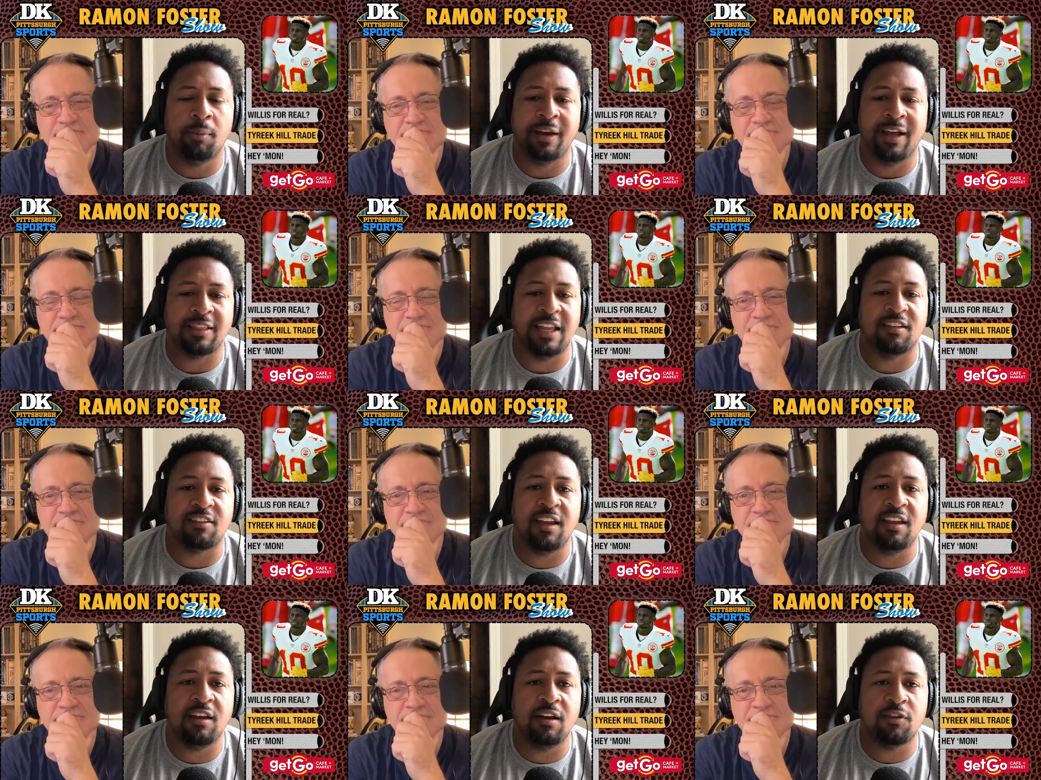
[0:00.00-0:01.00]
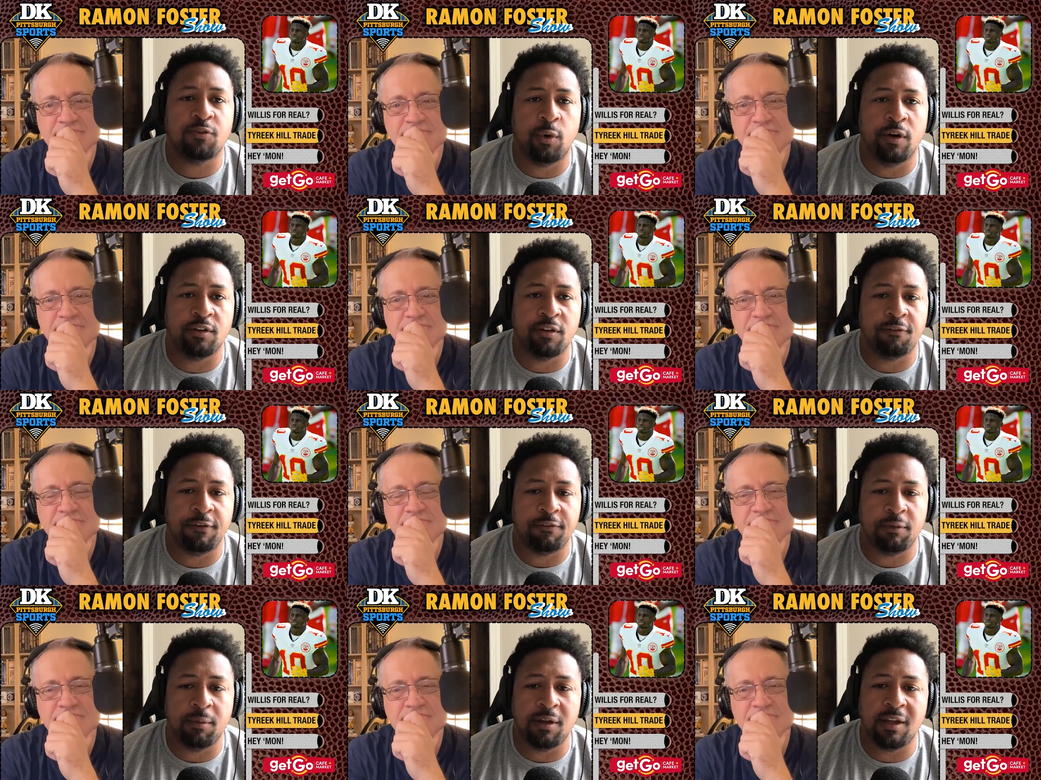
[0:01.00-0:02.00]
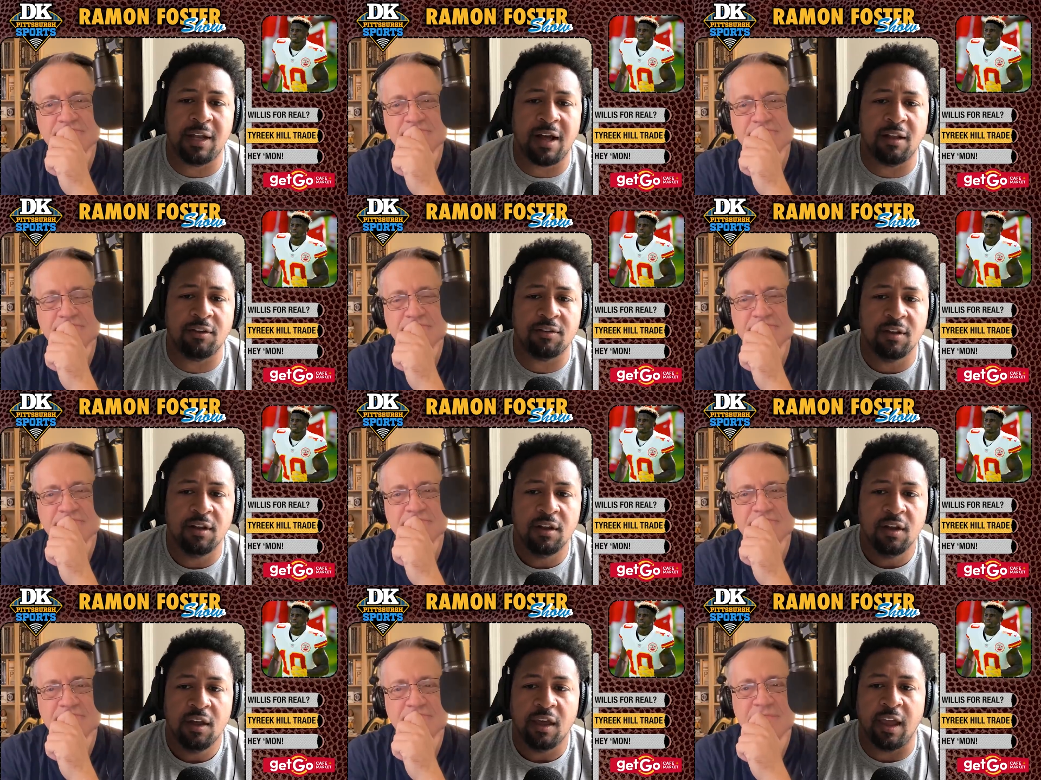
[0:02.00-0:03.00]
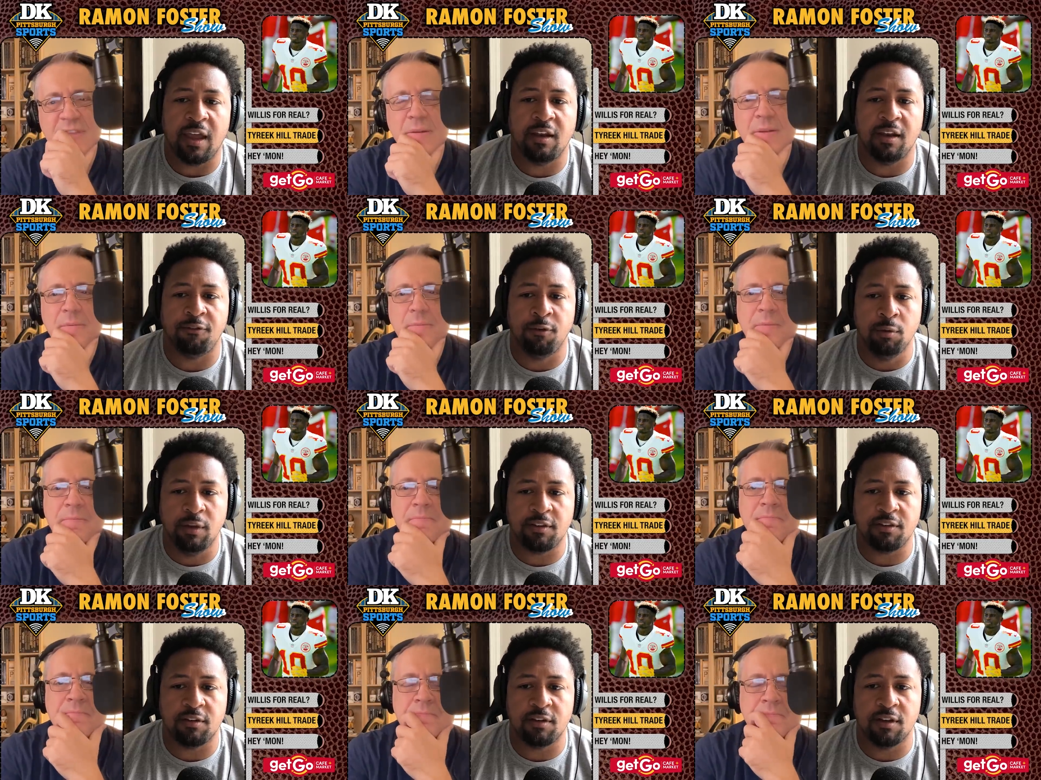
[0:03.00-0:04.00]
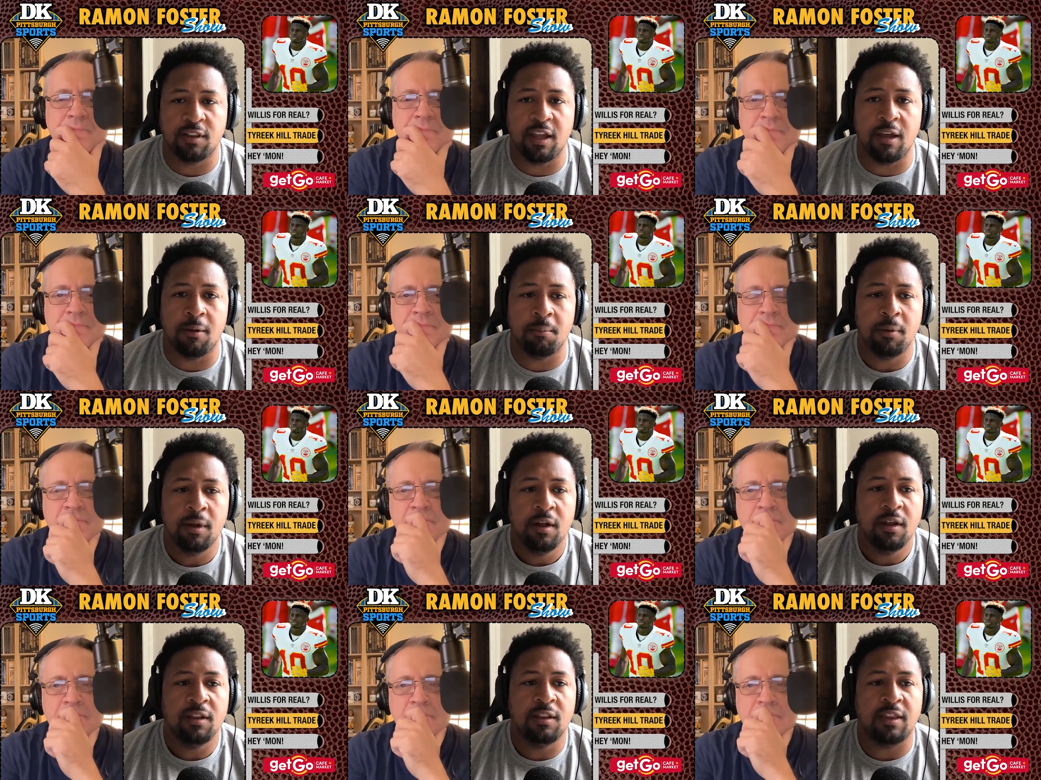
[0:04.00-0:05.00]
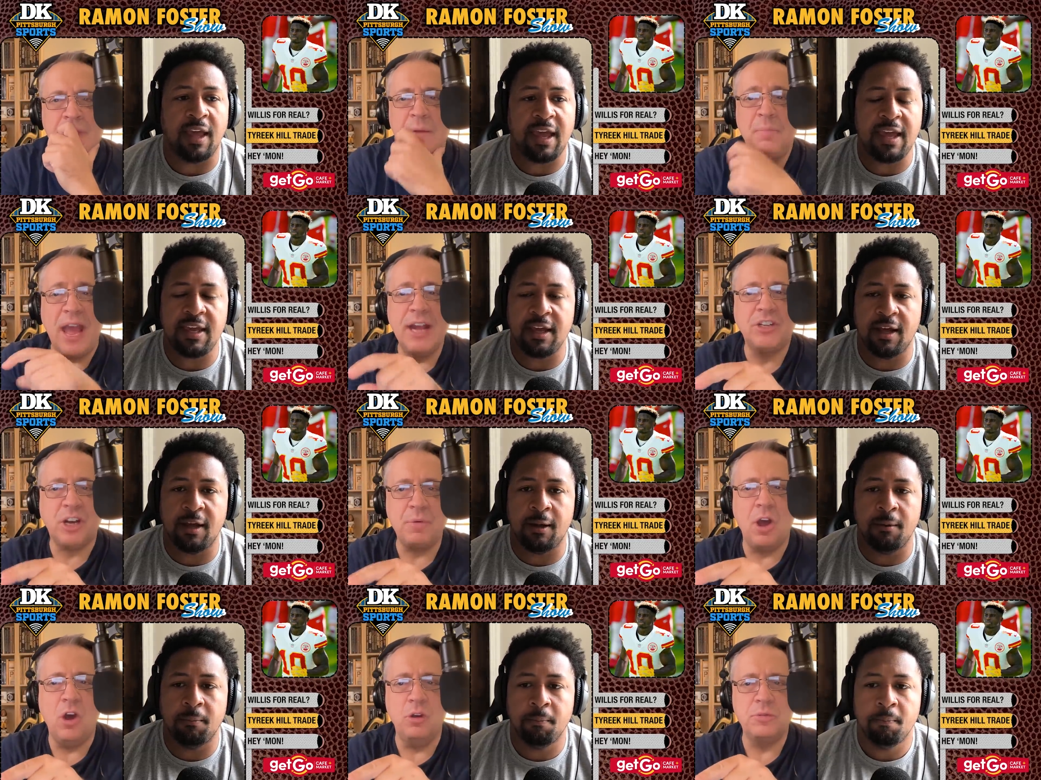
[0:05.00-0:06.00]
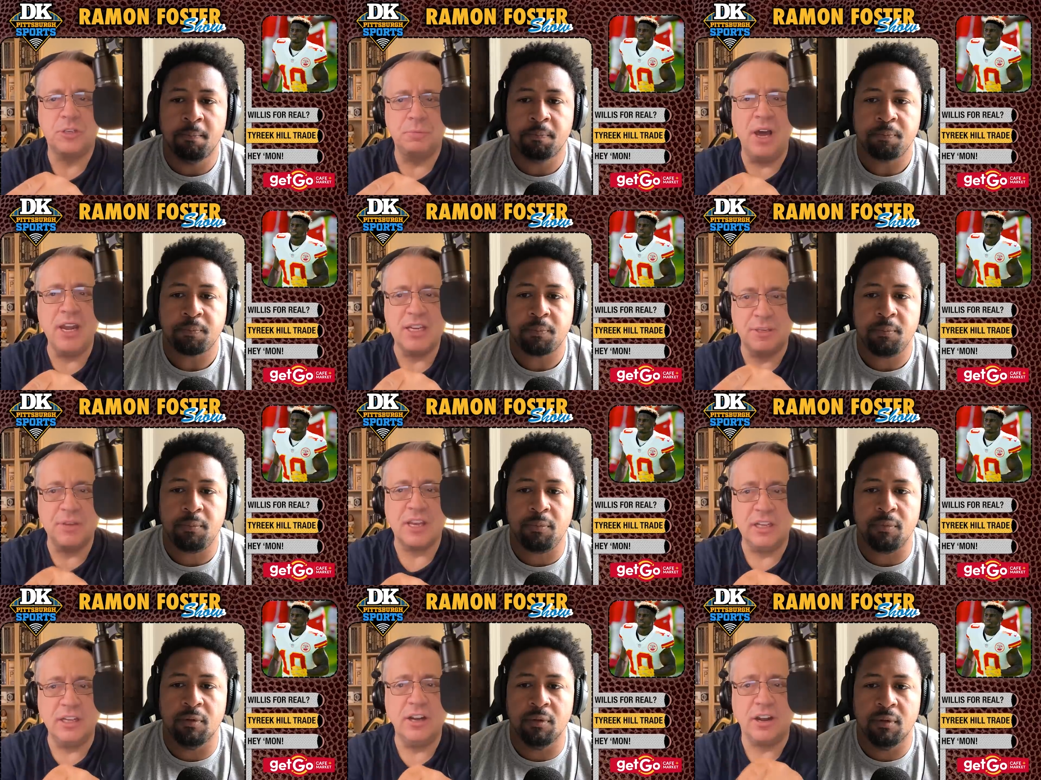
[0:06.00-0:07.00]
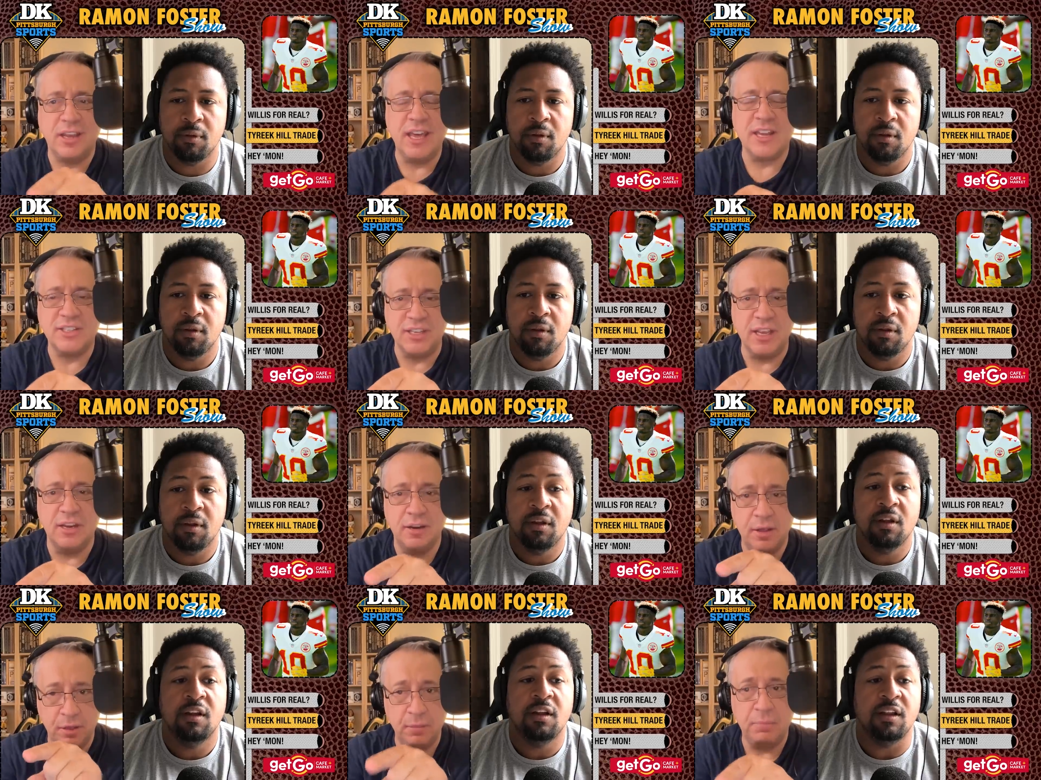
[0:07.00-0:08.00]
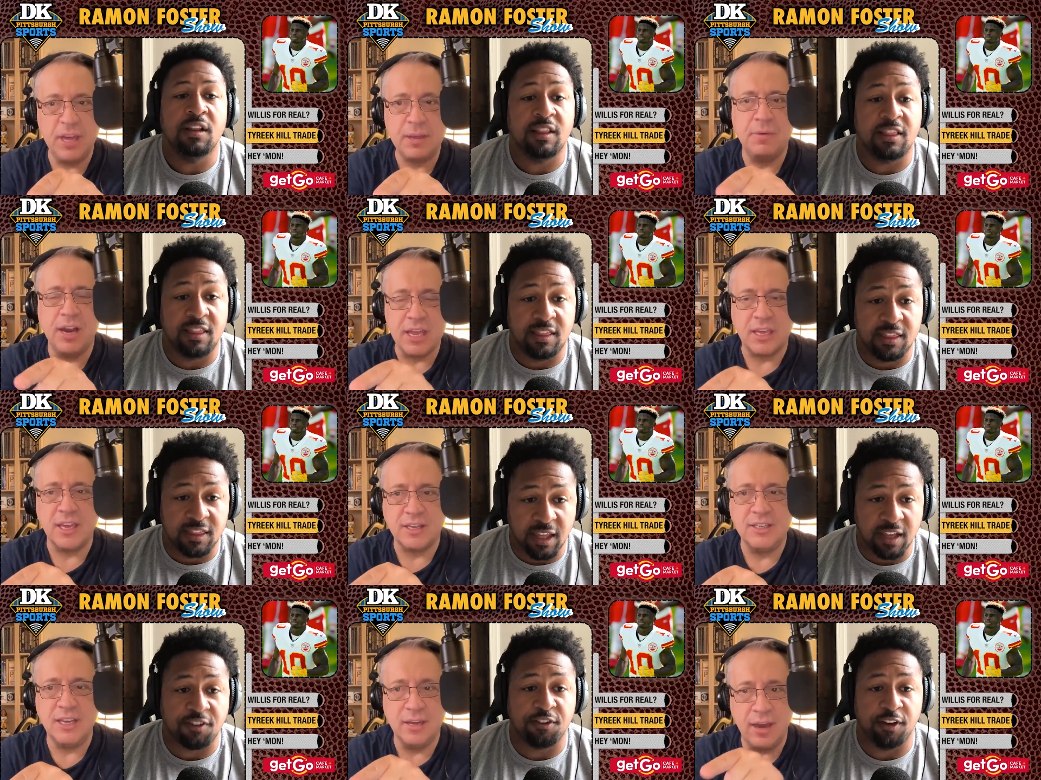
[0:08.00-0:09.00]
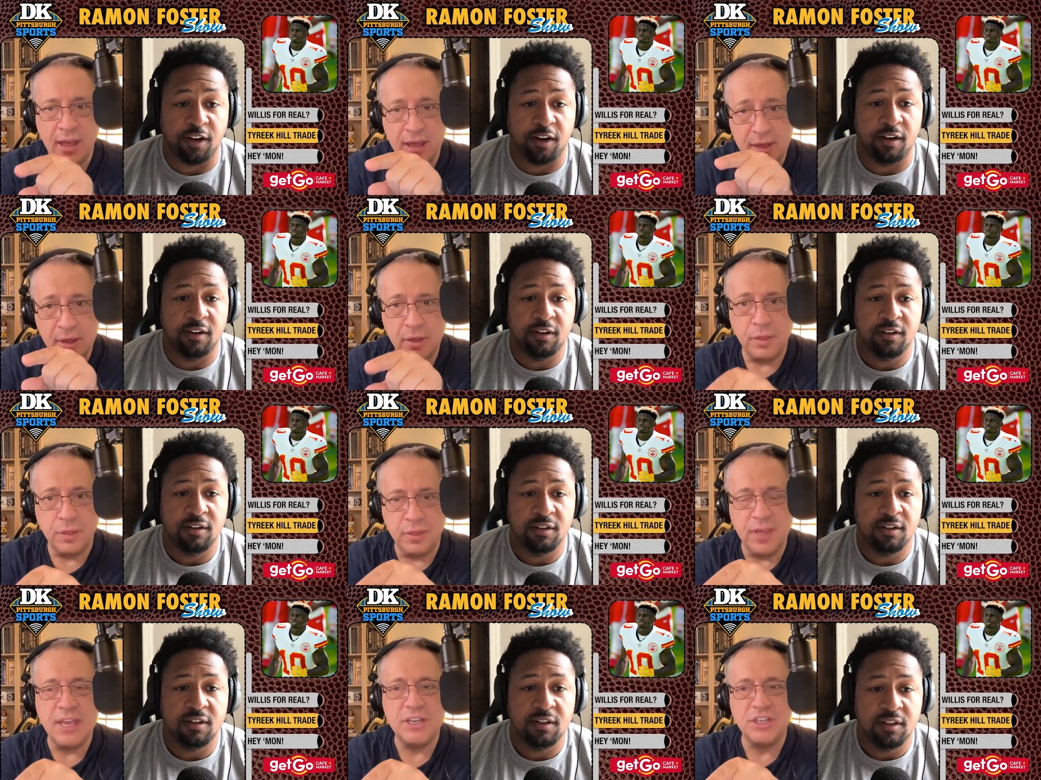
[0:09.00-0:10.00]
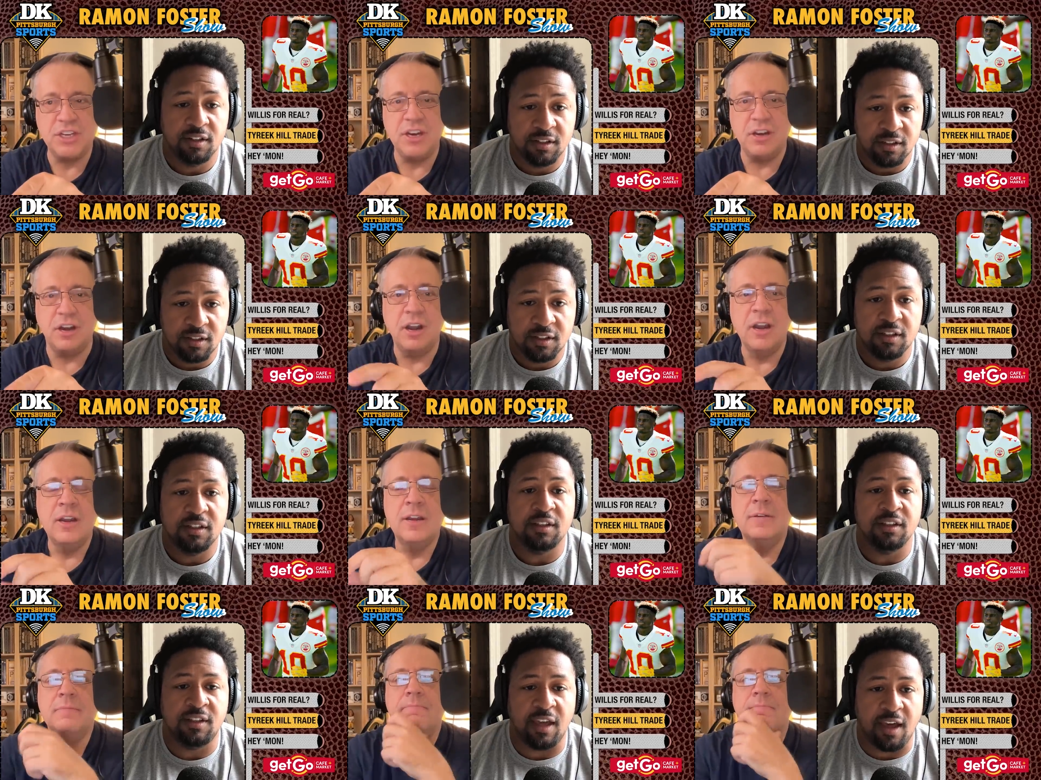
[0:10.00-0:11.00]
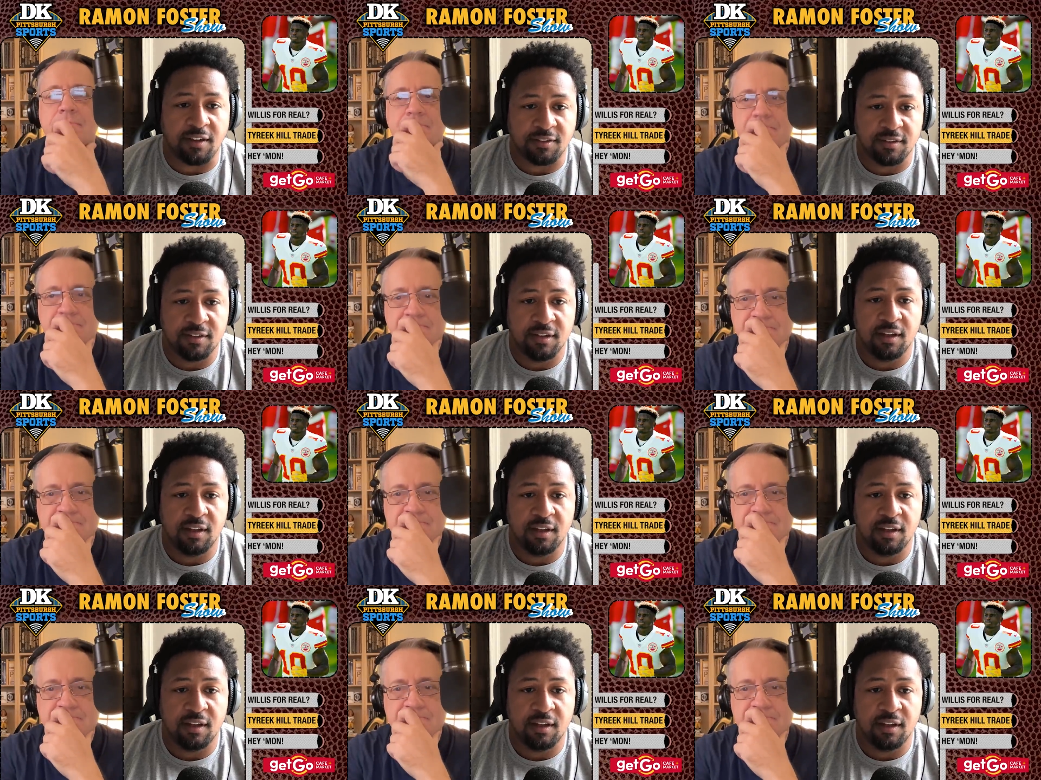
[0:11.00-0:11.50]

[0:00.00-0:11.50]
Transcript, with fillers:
Speaker 1: of money. I think 10 years, $450 million. And if you listen to them, they, and Patrick uh,
Speaker 2: Mahomes' money, to be clear, kicks in. The big money kicks this in year. This year.
Speaker 1: Yes.